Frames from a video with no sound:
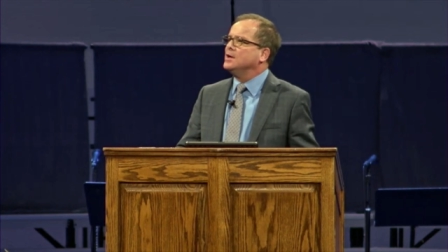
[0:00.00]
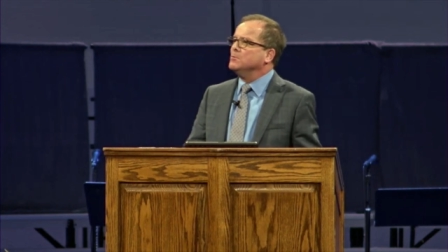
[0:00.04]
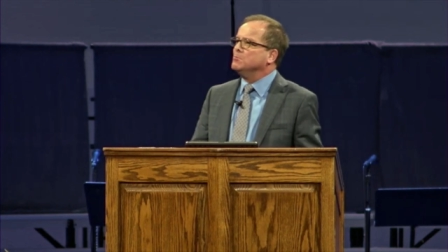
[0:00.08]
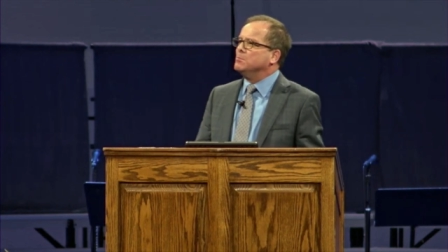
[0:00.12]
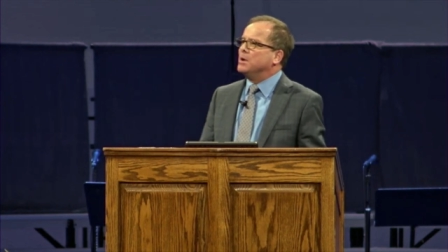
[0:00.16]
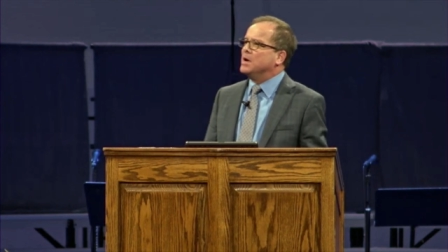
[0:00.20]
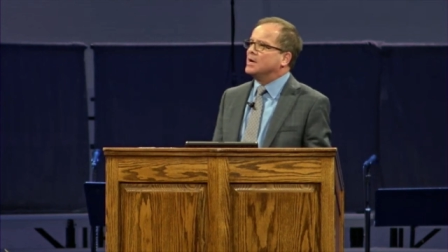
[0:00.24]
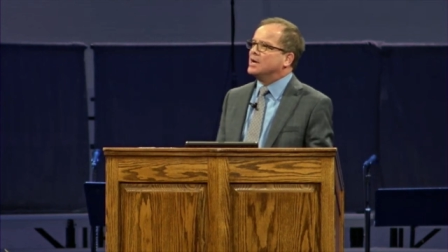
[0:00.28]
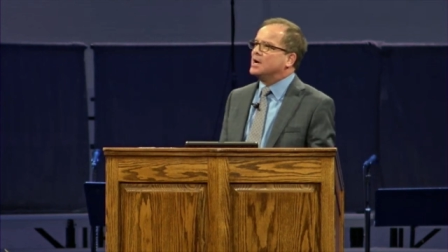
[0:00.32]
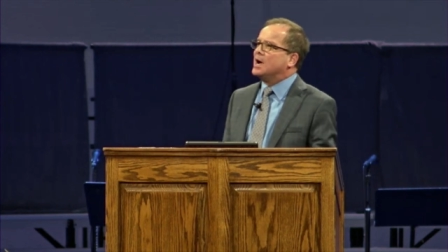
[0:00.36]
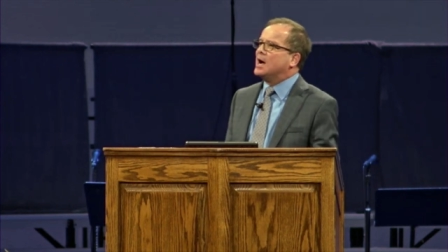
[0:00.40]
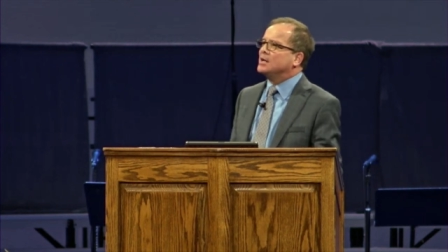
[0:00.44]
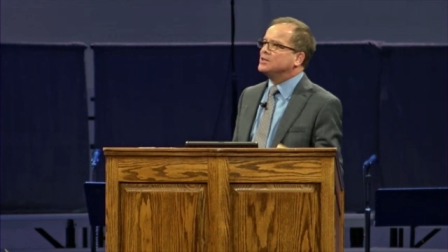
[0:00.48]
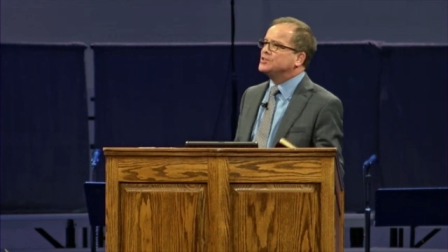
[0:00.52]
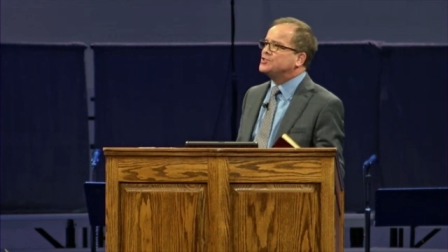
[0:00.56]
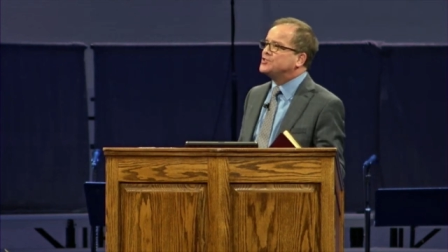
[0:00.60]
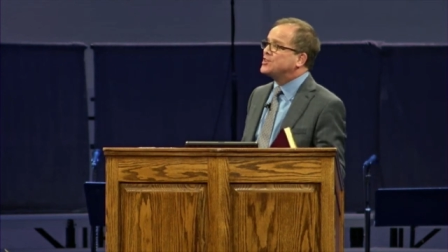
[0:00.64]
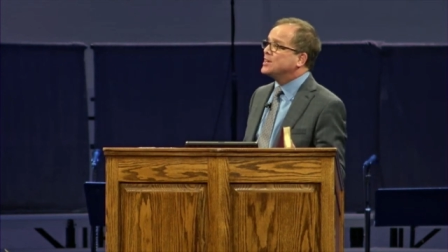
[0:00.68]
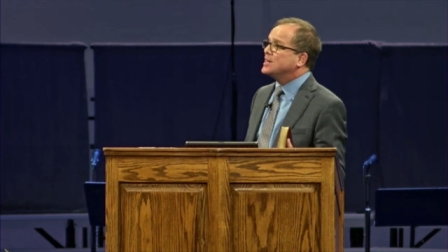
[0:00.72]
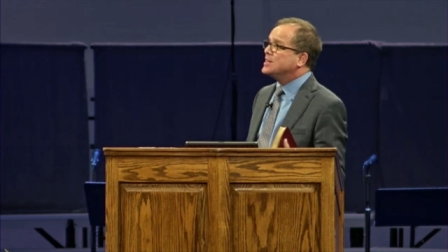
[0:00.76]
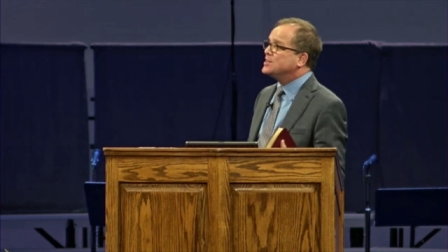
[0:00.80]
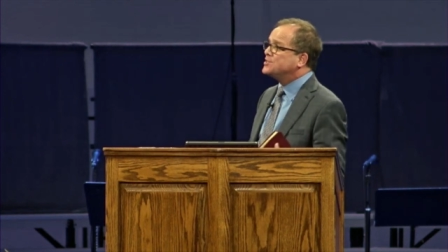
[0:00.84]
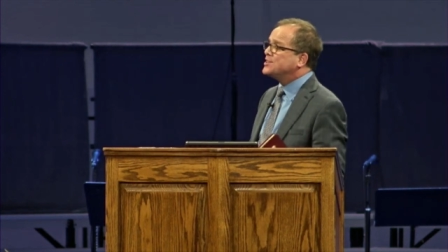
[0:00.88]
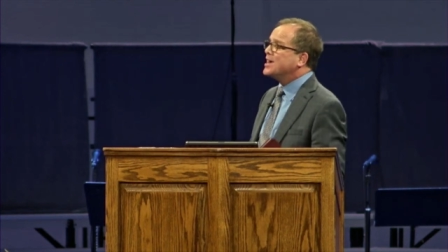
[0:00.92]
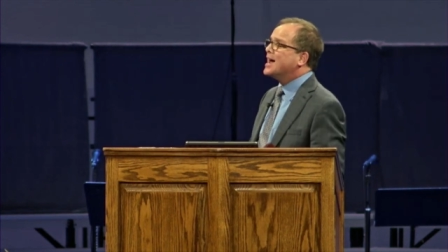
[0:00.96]
but God
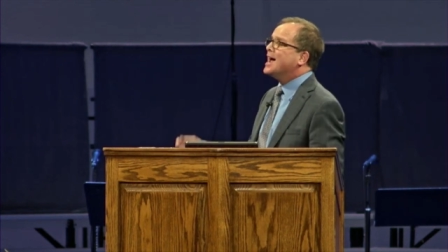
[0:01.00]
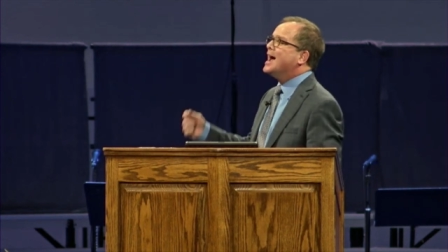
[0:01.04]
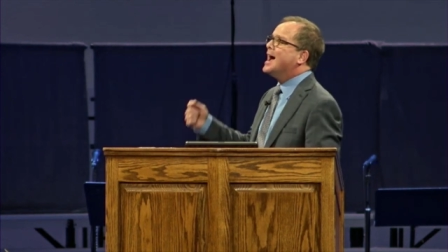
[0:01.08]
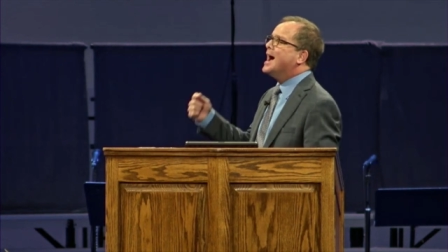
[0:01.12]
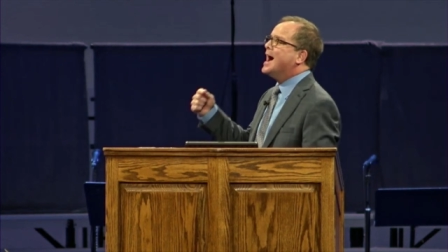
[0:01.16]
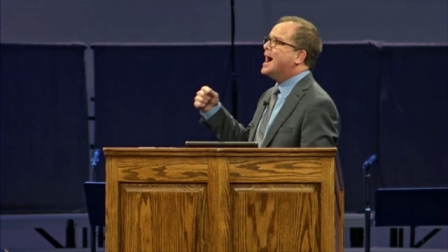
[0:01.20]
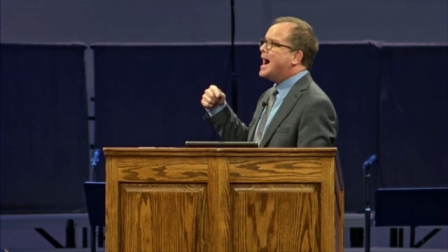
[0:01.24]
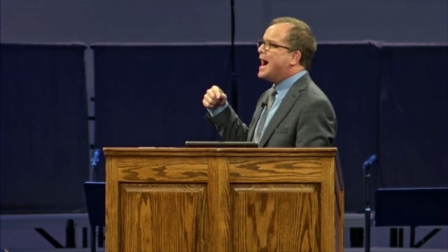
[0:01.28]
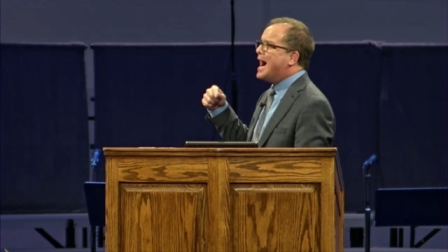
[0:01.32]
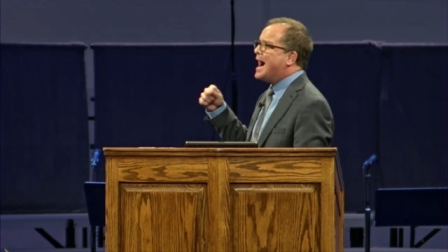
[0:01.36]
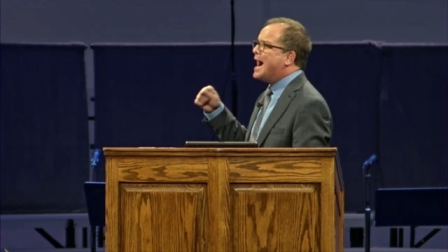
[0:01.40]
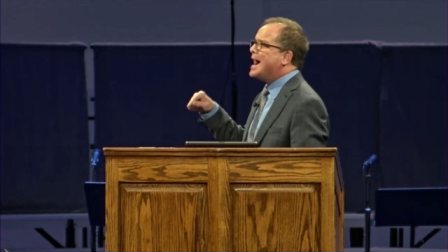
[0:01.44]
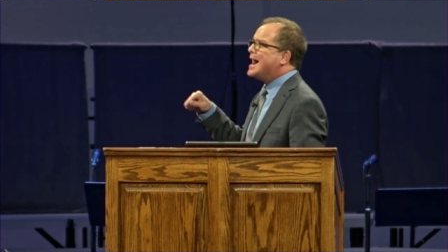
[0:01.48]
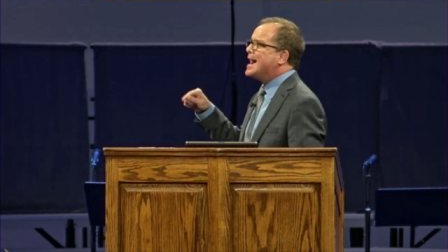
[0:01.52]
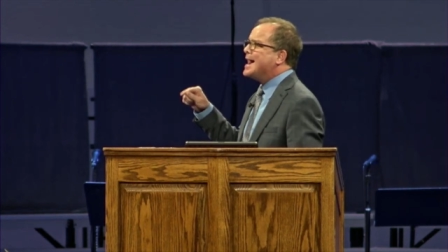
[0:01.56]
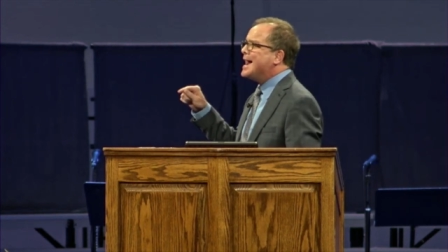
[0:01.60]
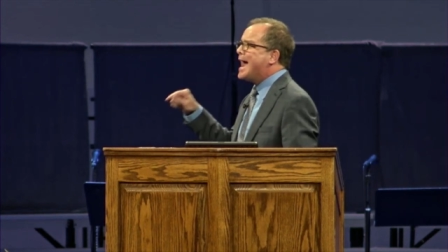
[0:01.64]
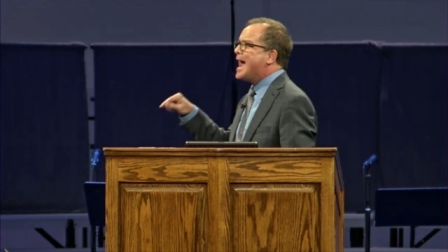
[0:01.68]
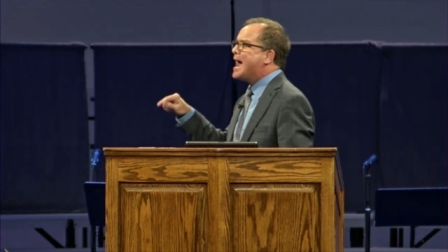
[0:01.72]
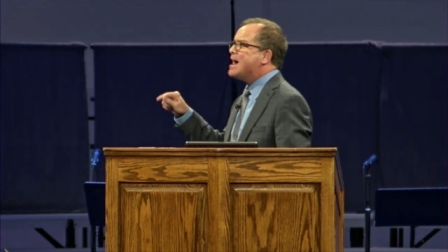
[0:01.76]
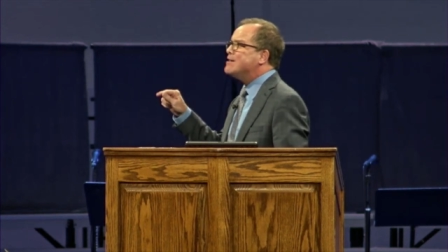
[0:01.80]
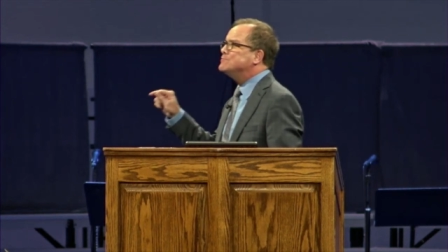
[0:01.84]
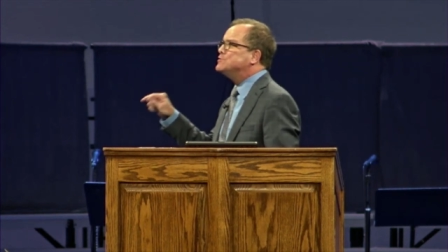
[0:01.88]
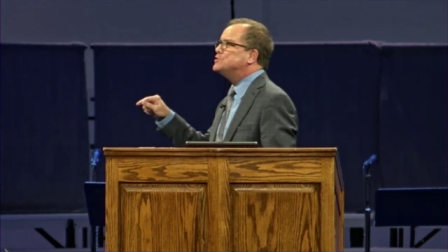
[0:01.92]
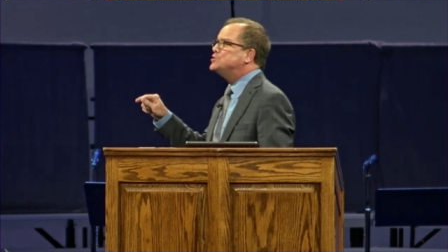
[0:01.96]
says, I
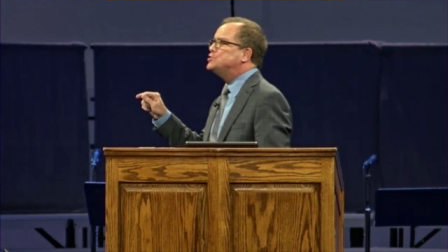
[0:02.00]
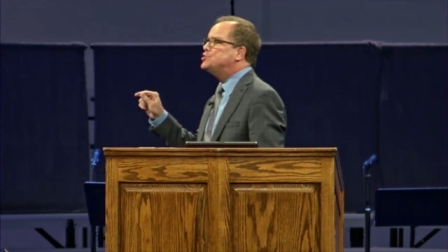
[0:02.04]
have